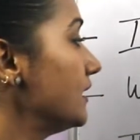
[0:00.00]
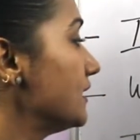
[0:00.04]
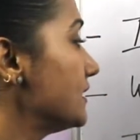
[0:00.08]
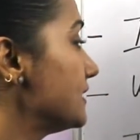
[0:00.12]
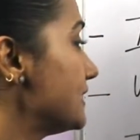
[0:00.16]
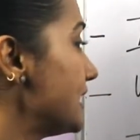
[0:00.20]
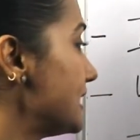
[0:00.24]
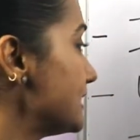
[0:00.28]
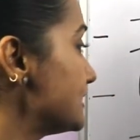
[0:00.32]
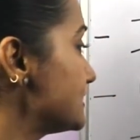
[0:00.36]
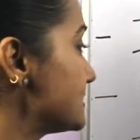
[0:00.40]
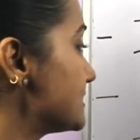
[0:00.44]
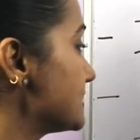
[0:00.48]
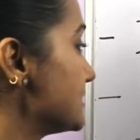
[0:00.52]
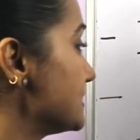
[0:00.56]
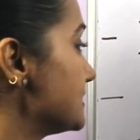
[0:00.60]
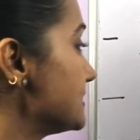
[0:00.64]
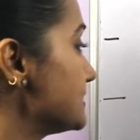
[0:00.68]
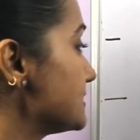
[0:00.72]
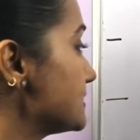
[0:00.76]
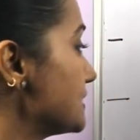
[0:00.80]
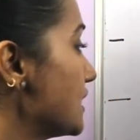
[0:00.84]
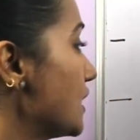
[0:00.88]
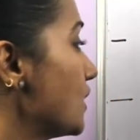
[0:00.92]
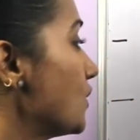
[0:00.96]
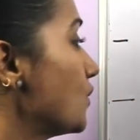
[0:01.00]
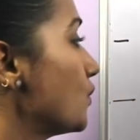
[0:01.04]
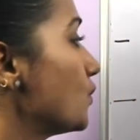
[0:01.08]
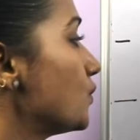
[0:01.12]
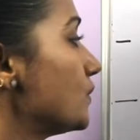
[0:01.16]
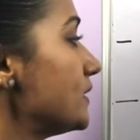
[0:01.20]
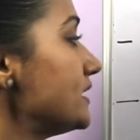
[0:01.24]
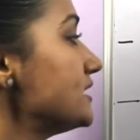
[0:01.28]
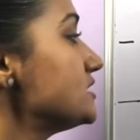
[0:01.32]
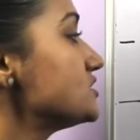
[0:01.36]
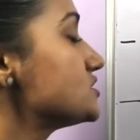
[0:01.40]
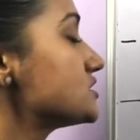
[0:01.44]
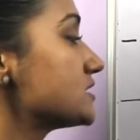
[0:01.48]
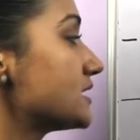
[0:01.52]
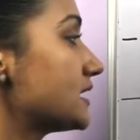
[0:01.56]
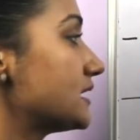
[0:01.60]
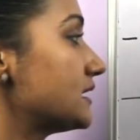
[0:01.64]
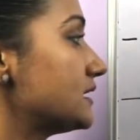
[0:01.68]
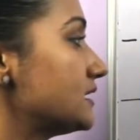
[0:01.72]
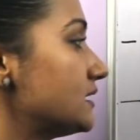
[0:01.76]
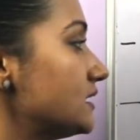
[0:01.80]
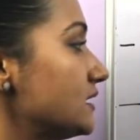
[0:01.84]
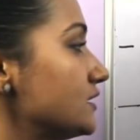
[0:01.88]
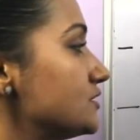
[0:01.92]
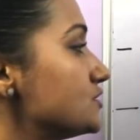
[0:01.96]
Next is, we
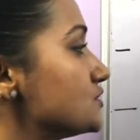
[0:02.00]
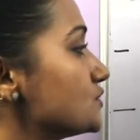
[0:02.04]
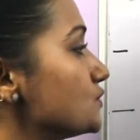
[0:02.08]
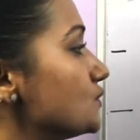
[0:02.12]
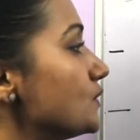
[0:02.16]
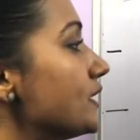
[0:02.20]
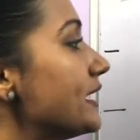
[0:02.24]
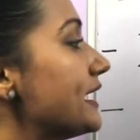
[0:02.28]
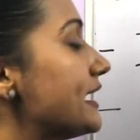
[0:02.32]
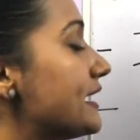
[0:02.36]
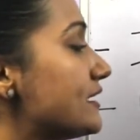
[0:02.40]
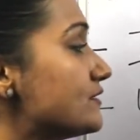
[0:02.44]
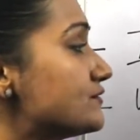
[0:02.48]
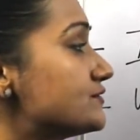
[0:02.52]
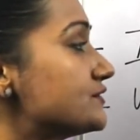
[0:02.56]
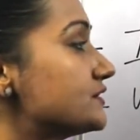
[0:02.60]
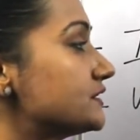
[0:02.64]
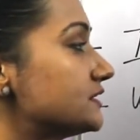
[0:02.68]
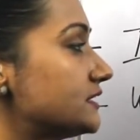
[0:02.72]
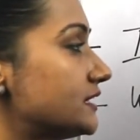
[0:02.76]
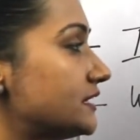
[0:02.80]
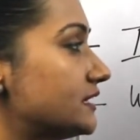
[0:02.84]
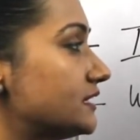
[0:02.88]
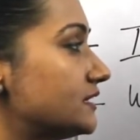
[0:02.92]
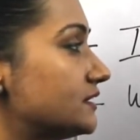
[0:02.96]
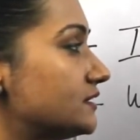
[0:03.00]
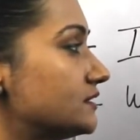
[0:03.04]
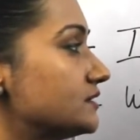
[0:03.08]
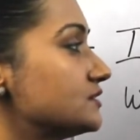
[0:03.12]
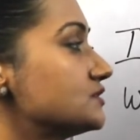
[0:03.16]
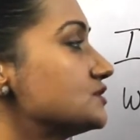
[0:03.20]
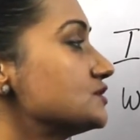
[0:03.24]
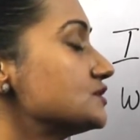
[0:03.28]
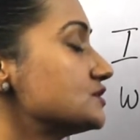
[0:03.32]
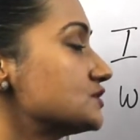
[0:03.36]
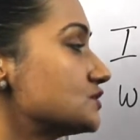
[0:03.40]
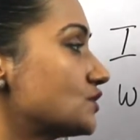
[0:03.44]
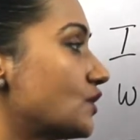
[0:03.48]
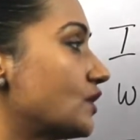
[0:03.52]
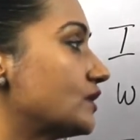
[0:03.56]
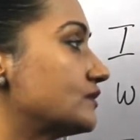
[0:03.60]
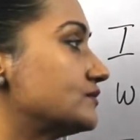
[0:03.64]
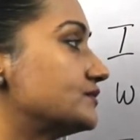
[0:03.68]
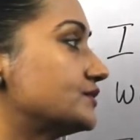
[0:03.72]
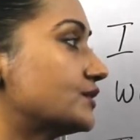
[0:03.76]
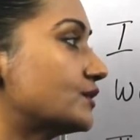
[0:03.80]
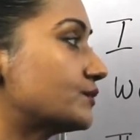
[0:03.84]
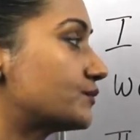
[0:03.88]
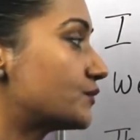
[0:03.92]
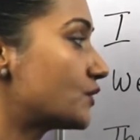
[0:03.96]
shall do everything to
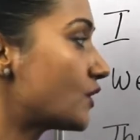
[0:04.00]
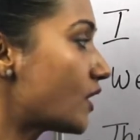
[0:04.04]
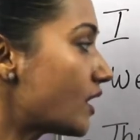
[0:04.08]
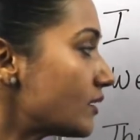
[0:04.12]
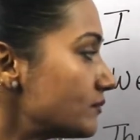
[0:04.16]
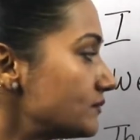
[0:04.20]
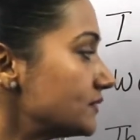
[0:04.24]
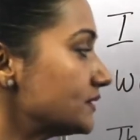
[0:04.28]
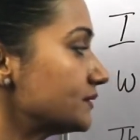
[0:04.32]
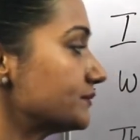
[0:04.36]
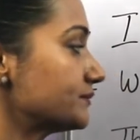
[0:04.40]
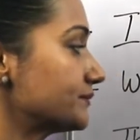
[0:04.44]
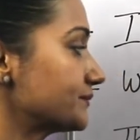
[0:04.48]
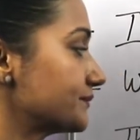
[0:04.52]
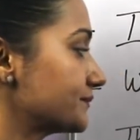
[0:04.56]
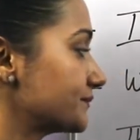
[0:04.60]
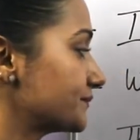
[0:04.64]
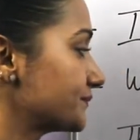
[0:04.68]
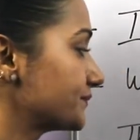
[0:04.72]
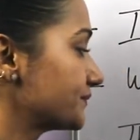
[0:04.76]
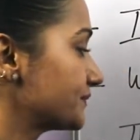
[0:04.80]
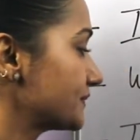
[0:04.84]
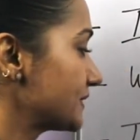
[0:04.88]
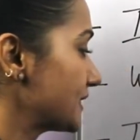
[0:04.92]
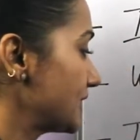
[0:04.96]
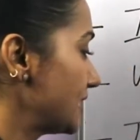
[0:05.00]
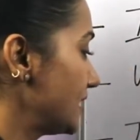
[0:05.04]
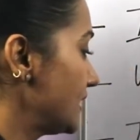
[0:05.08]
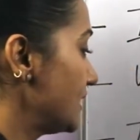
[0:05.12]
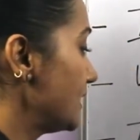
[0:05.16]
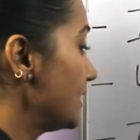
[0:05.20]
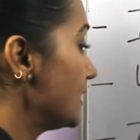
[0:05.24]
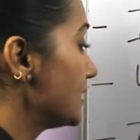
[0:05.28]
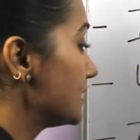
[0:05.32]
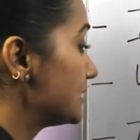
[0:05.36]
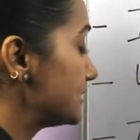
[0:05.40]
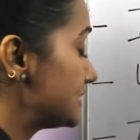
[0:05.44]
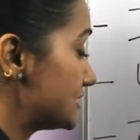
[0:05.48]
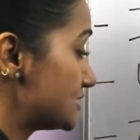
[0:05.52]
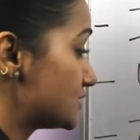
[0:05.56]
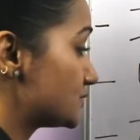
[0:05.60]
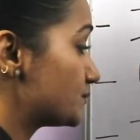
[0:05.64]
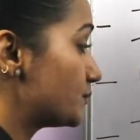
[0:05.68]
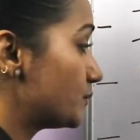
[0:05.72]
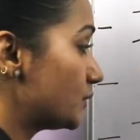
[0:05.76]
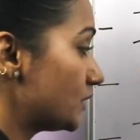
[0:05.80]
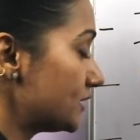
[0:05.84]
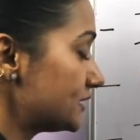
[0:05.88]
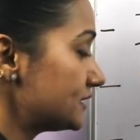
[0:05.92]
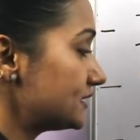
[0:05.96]
solve your problem. This
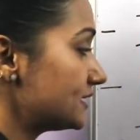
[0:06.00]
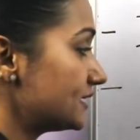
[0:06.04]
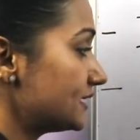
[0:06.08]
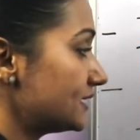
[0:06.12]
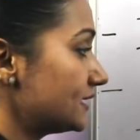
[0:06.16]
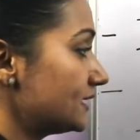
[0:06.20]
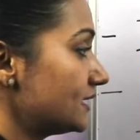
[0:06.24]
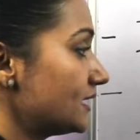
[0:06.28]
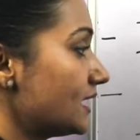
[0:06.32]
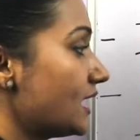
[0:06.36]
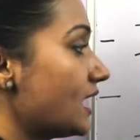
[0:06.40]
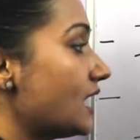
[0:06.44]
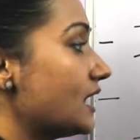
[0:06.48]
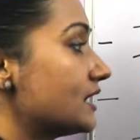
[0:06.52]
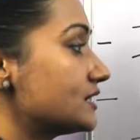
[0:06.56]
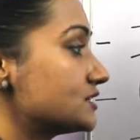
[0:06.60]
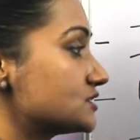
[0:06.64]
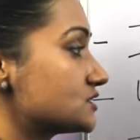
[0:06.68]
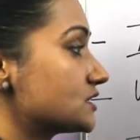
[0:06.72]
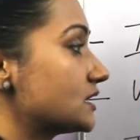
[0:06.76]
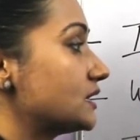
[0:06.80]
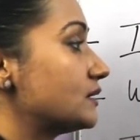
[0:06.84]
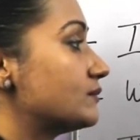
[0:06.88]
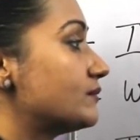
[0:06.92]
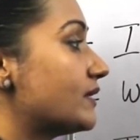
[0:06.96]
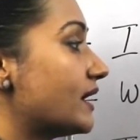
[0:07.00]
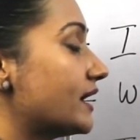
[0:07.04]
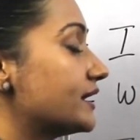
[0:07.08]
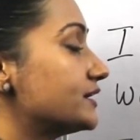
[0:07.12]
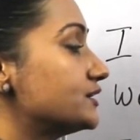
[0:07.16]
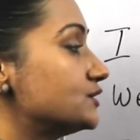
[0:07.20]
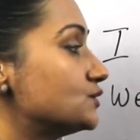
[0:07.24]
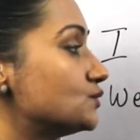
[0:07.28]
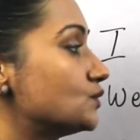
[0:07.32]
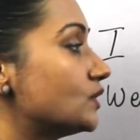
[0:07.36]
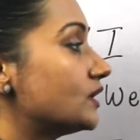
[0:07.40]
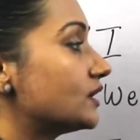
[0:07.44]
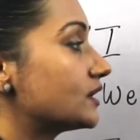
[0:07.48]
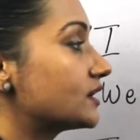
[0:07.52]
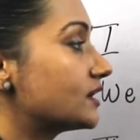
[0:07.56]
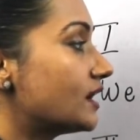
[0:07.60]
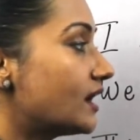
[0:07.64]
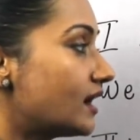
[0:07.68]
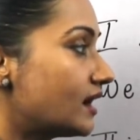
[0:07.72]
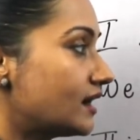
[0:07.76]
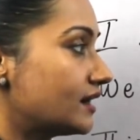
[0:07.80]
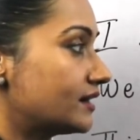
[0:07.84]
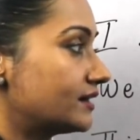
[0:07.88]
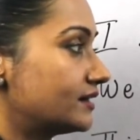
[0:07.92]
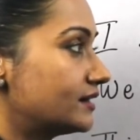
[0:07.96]
birthday, I shall buy you a
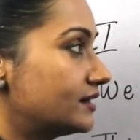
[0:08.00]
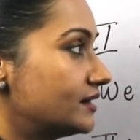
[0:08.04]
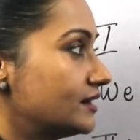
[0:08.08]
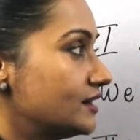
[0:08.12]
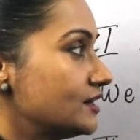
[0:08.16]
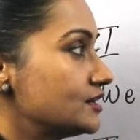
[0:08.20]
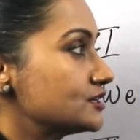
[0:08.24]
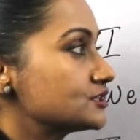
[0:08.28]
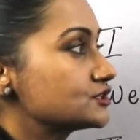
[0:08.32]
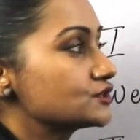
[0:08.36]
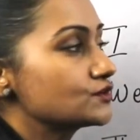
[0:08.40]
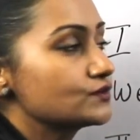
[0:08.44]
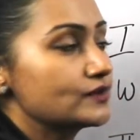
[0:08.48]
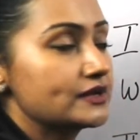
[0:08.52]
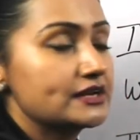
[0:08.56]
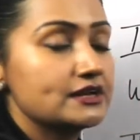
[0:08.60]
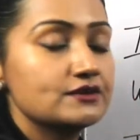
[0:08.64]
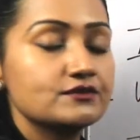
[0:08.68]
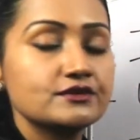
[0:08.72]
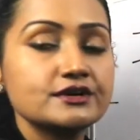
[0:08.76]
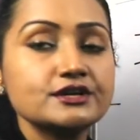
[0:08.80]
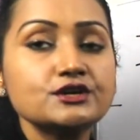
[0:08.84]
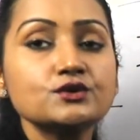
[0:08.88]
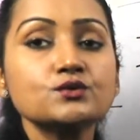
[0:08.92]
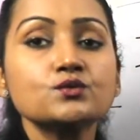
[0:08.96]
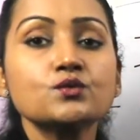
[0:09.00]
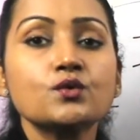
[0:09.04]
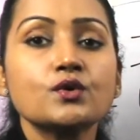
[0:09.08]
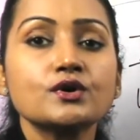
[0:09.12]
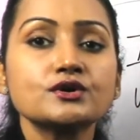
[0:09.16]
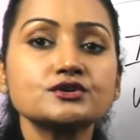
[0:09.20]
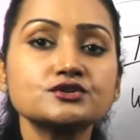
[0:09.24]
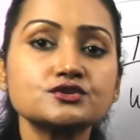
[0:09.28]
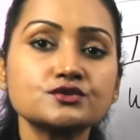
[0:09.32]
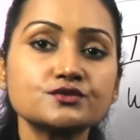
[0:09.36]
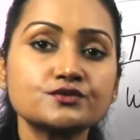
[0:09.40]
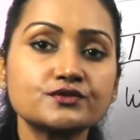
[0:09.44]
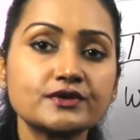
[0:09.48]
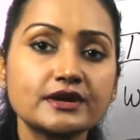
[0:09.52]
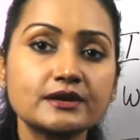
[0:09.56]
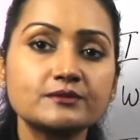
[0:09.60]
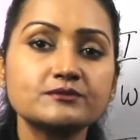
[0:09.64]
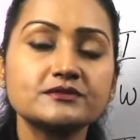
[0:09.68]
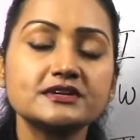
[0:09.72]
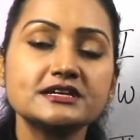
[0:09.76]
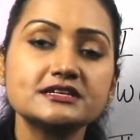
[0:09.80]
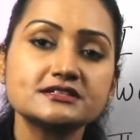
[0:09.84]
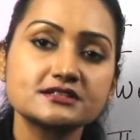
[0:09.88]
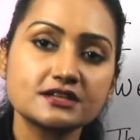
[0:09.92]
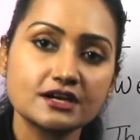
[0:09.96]
car. So whenever you want to
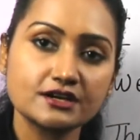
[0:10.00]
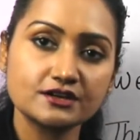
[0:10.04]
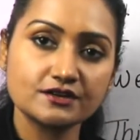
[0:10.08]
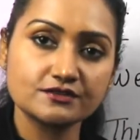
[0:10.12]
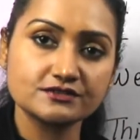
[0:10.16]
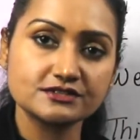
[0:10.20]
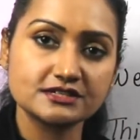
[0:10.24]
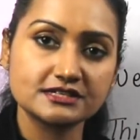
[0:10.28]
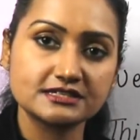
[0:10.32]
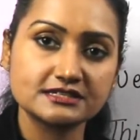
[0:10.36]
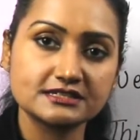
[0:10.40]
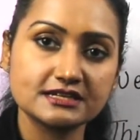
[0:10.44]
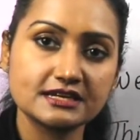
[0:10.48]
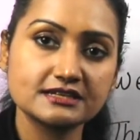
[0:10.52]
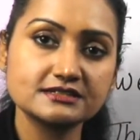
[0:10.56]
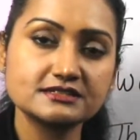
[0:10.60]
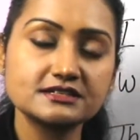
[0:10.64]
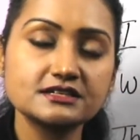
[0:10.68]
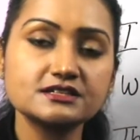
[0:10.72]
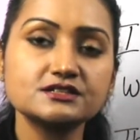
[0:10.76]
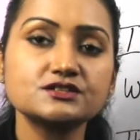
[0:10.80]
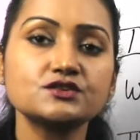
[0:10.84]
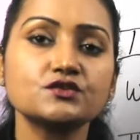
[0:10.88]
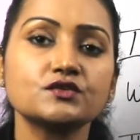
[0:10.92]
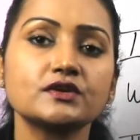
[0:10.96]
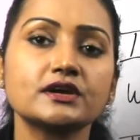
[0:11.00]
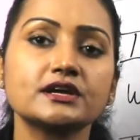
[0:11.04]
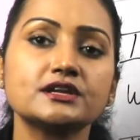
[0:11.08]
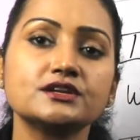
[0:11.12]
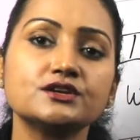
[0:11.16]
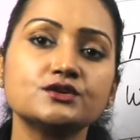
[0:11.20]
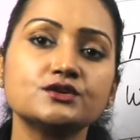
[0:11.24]
frame these kind of sentences, you can